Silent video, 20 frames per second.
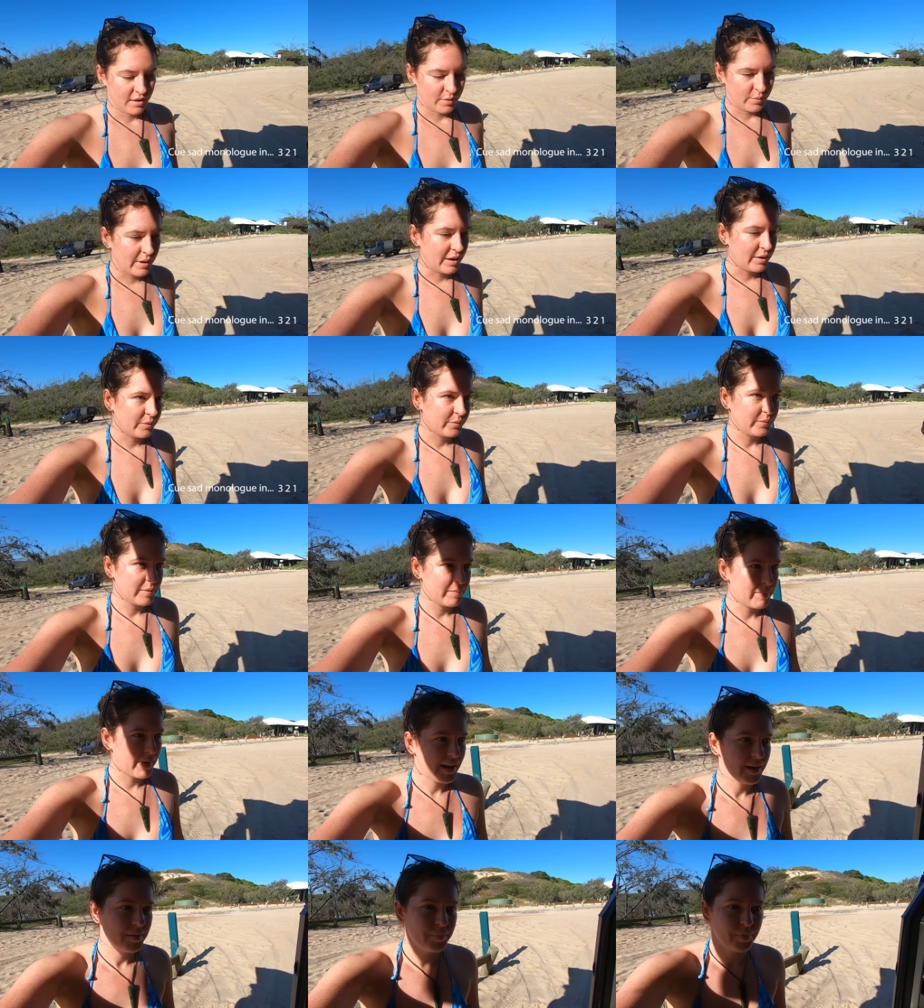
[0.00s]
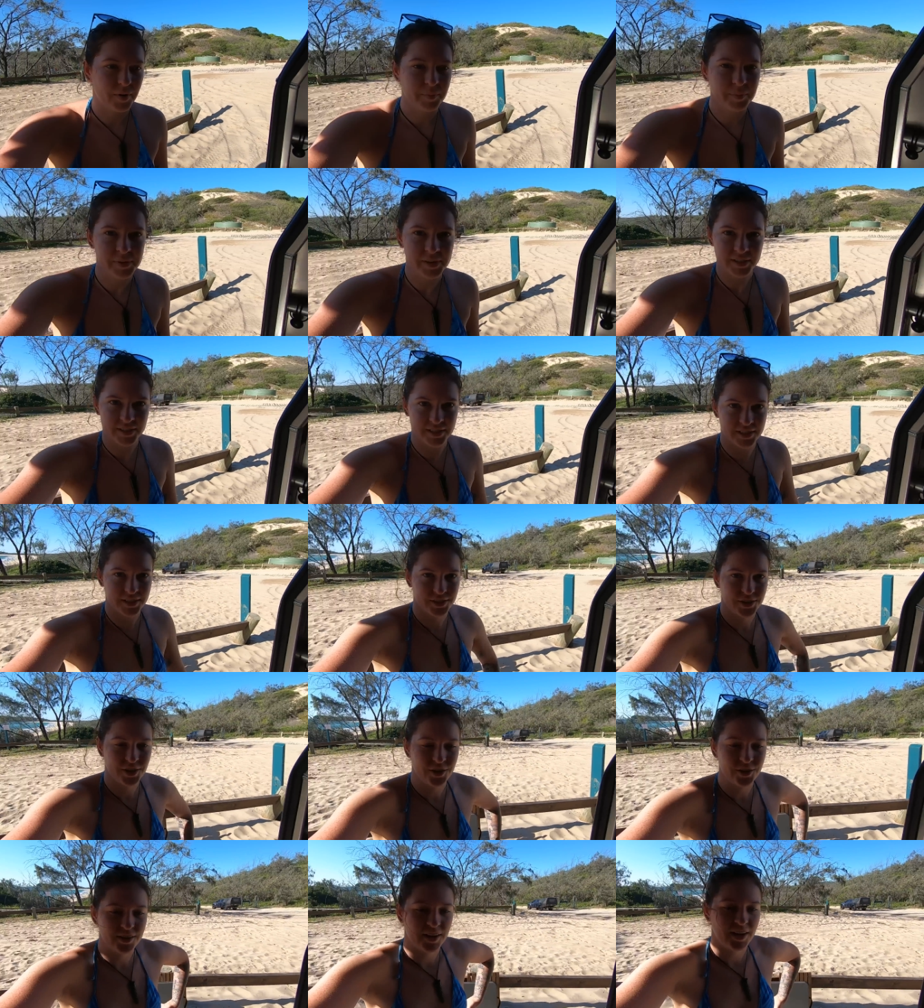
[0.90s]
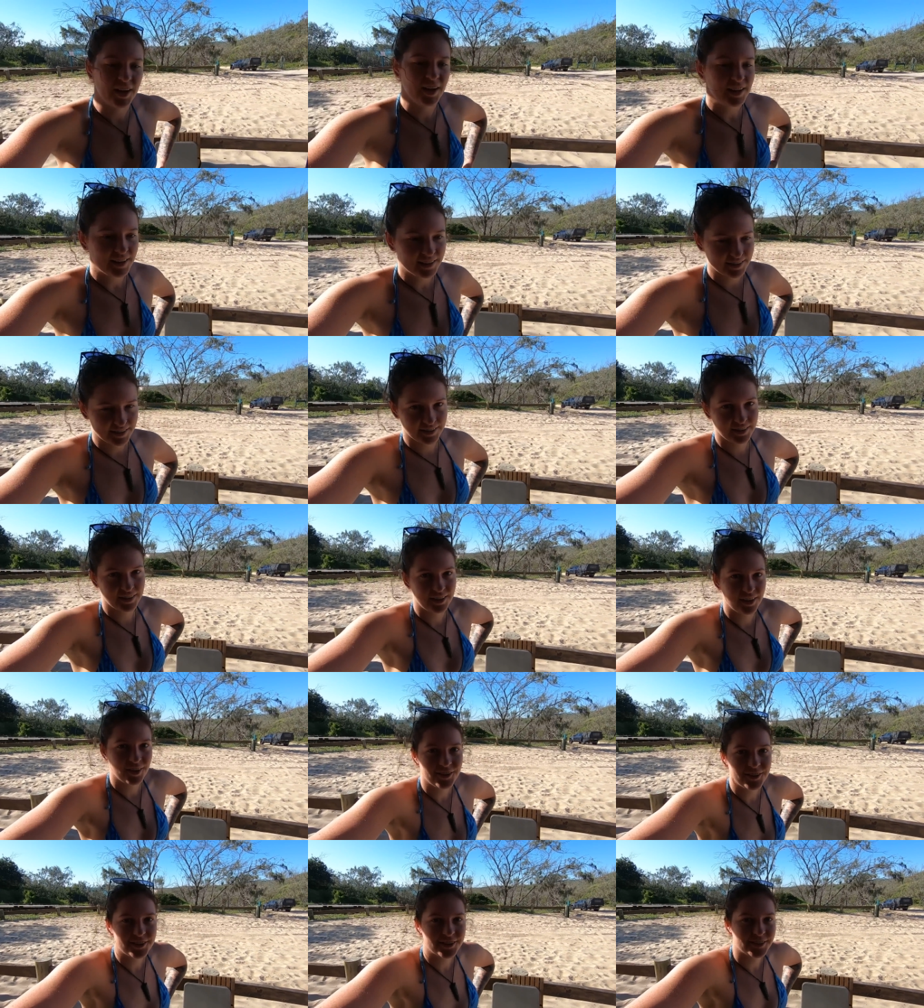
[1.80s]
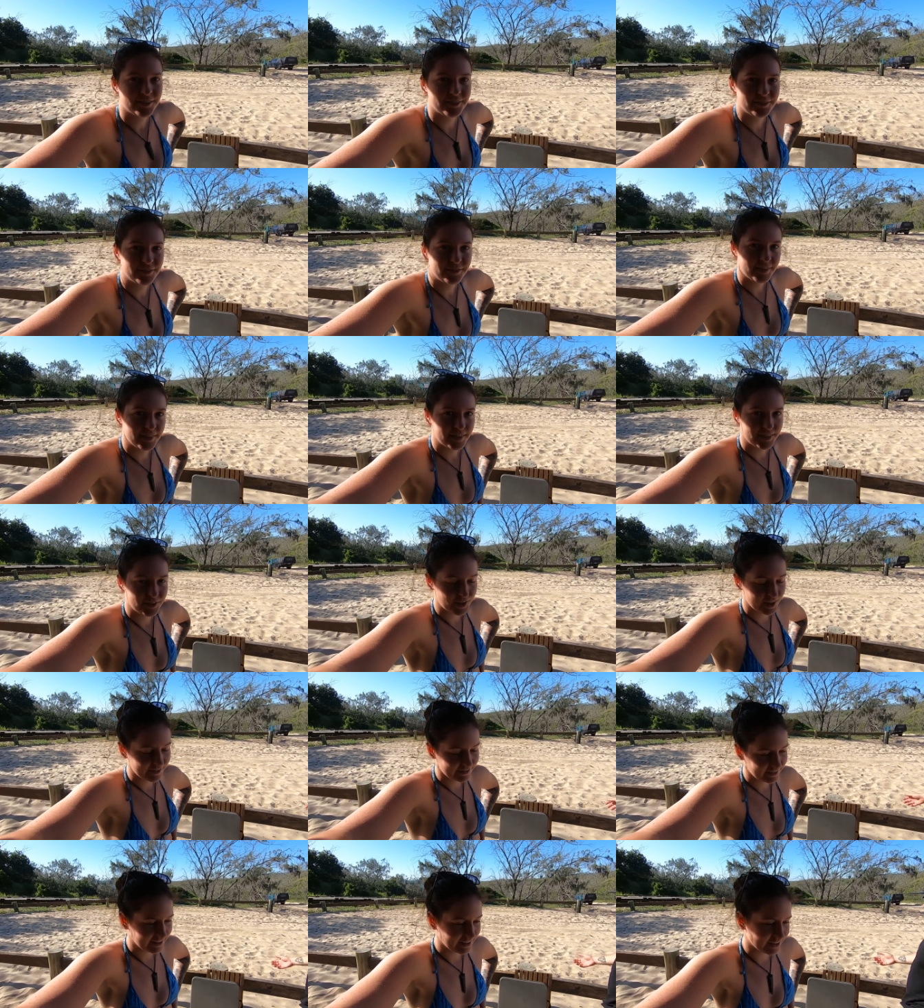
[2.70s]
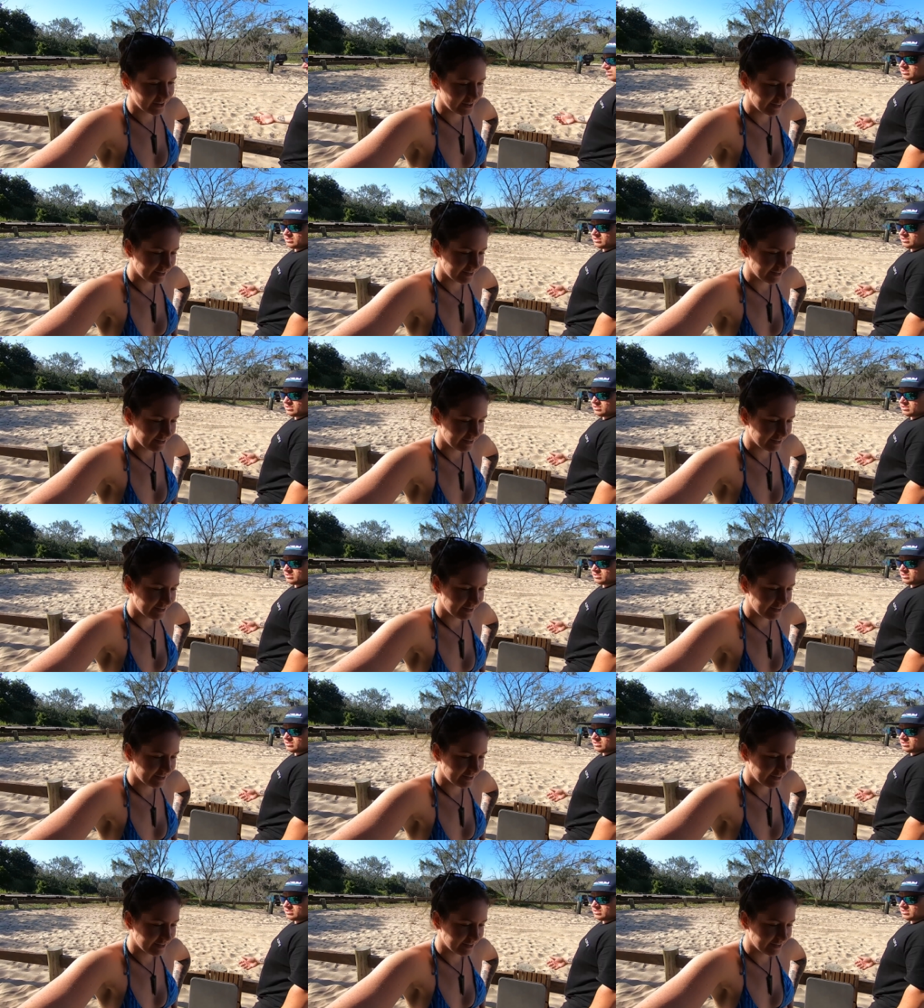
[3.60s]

Well, we made a promise to show the highs and the lows of travelling on